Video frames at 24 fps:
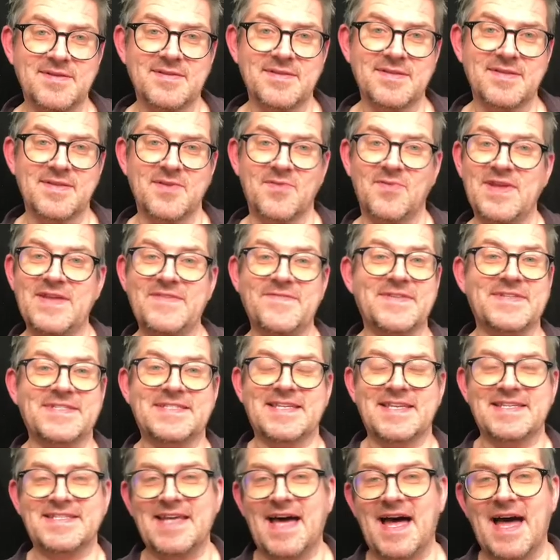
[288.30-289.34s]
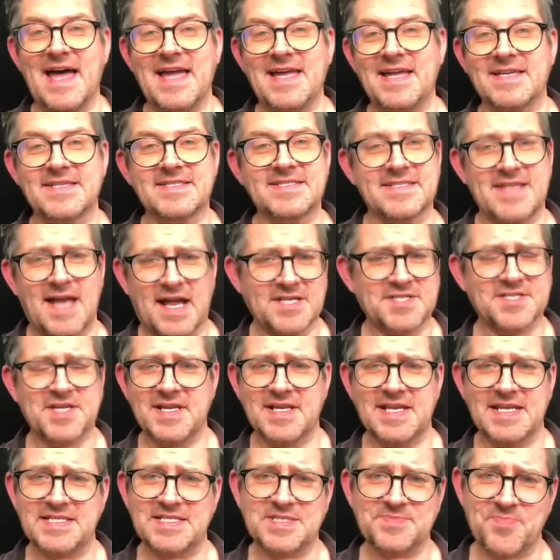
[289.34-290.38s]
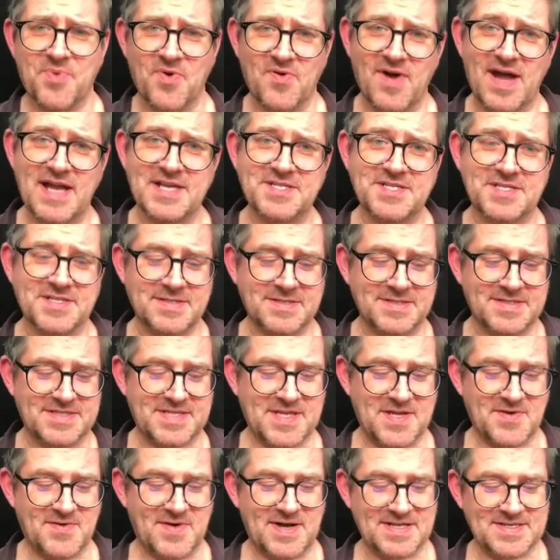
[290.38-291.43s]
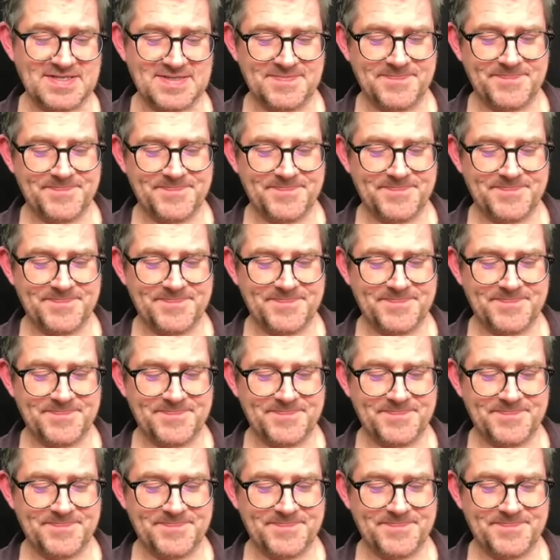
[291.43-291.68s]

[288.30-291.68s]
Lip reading: who even today are such an inspiration to us.